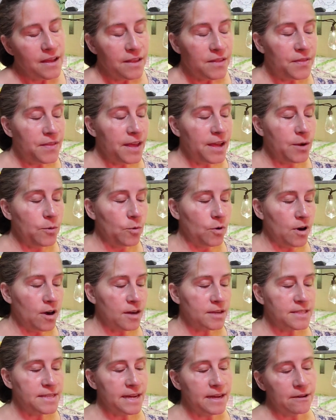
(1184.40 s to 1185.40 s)
They
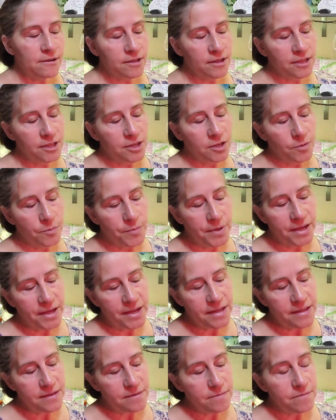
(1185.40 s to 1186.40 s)
walk down a little
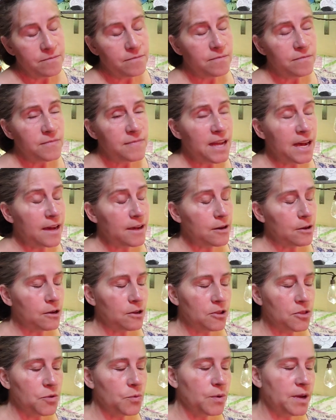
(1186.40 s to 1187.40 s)
bit, not
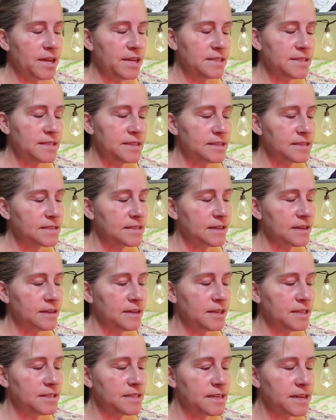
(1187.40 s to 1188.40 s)
all the way to the
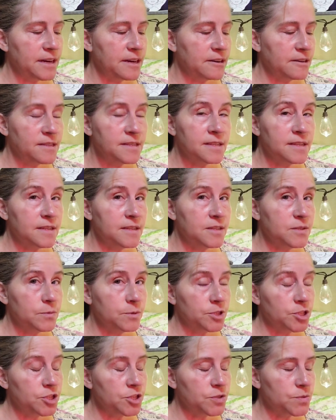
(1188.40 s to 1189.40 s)
sunning terraces,
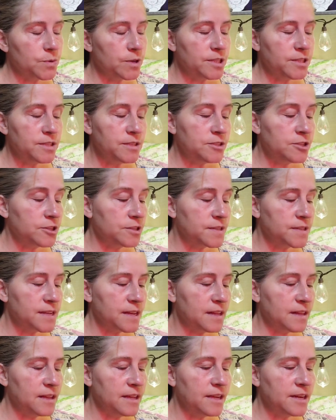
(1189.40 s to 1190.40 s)
which is what
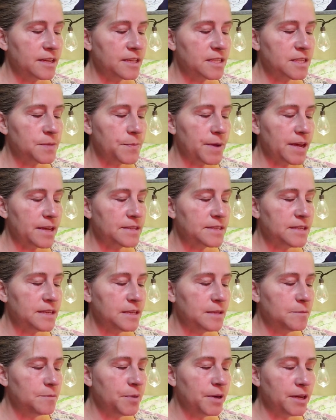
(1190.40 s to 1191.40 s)
Tercel had
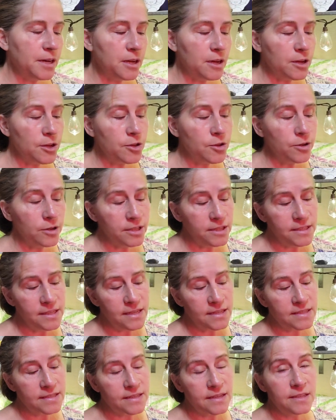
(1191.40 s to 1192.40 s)
expected, but a good
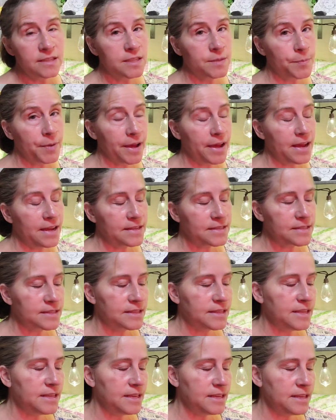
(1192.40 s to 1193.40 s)
distance
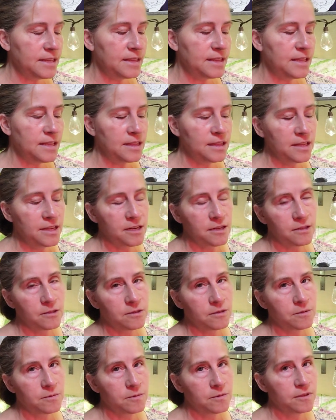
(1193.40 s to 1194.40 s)
past the
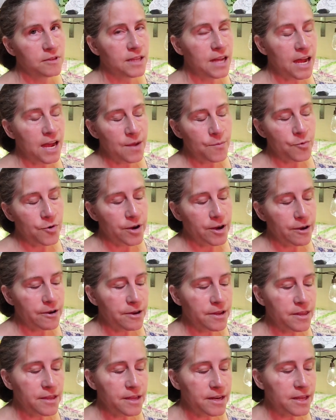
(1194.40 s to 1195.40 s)
little
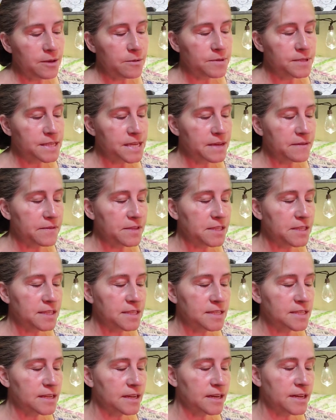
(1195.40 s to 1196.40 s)
library that he was given to
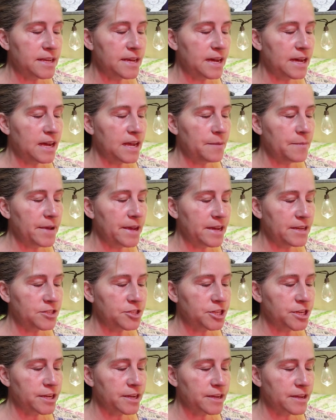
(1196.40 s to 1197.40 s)
study high
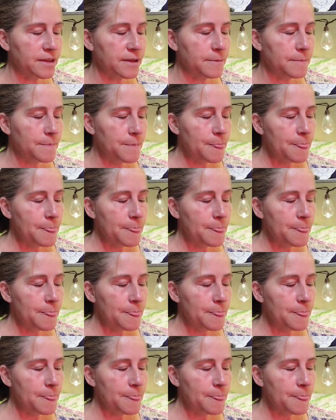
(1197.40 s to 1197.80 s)
magic.